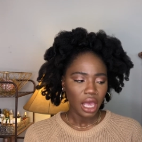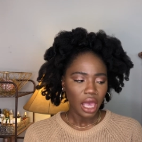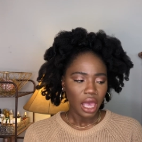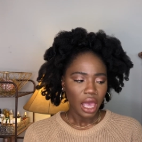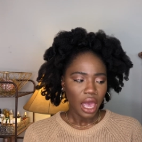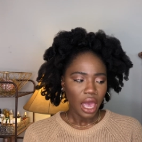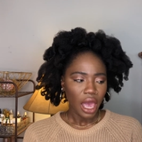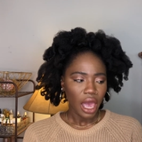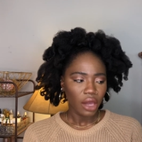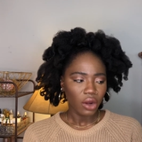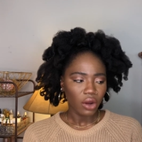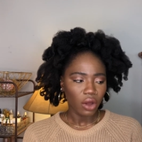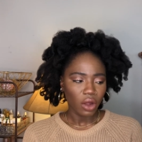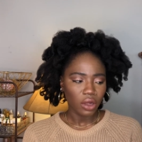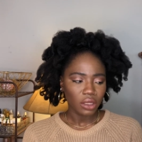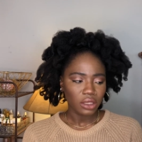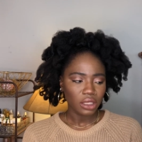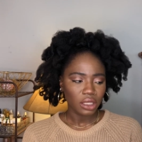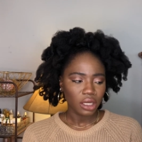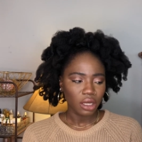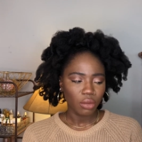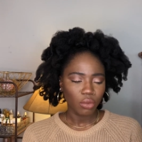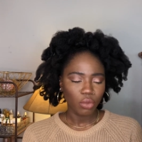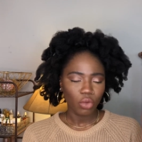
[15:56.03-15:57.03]
at
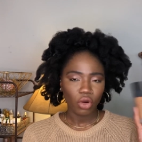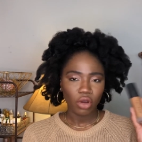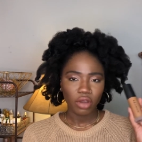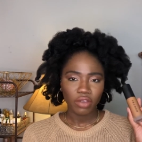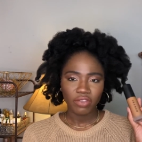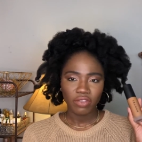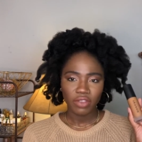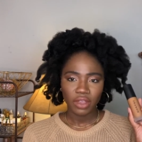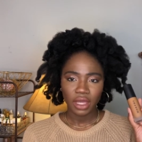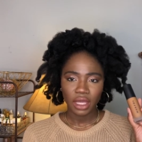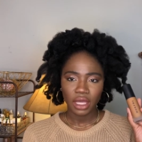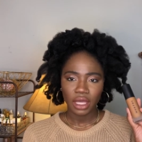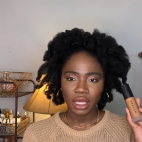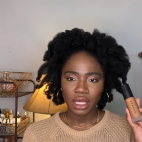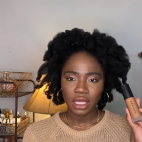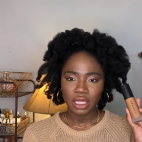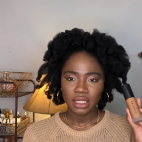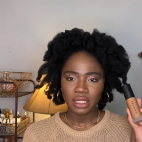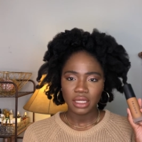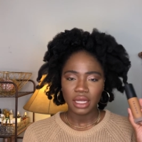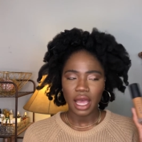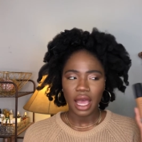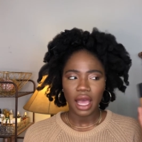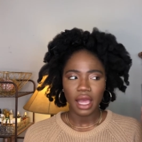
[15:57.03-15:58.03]
Ulta, Morphe
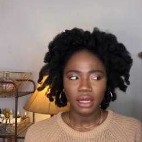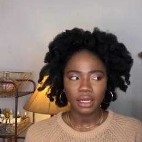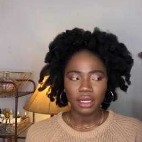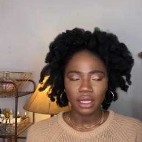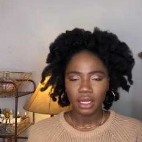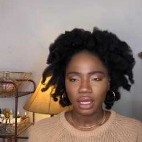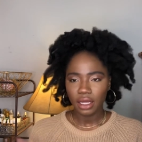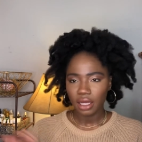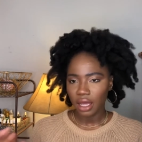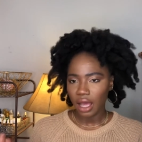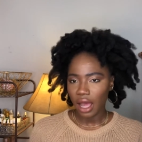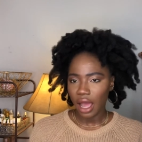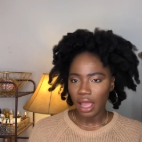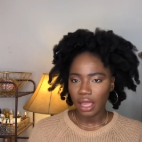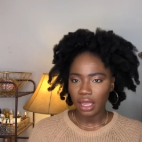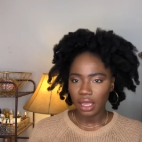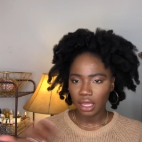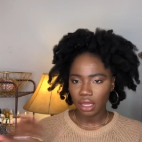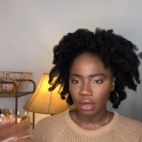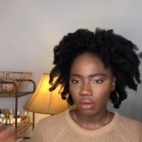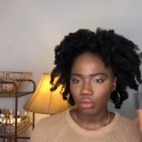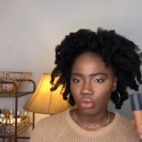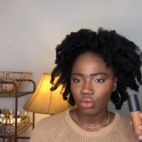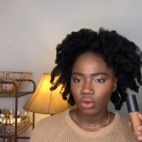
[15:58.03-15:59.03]
is not a
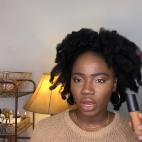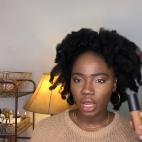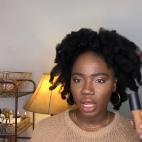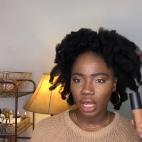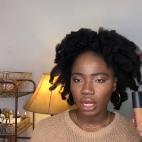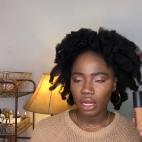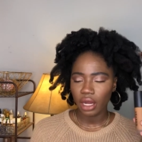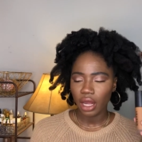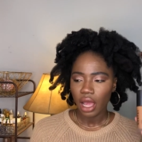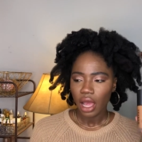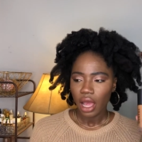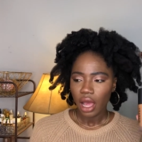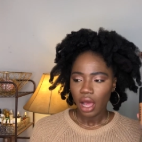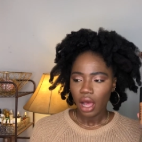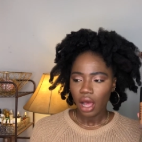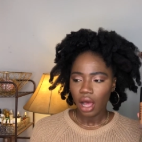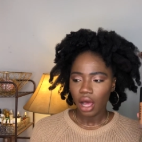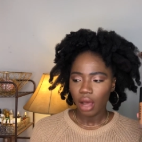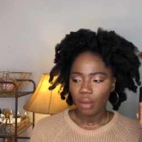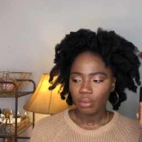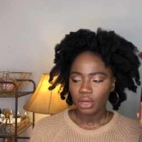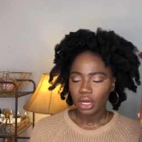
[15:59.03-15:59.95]
high-end brand. They're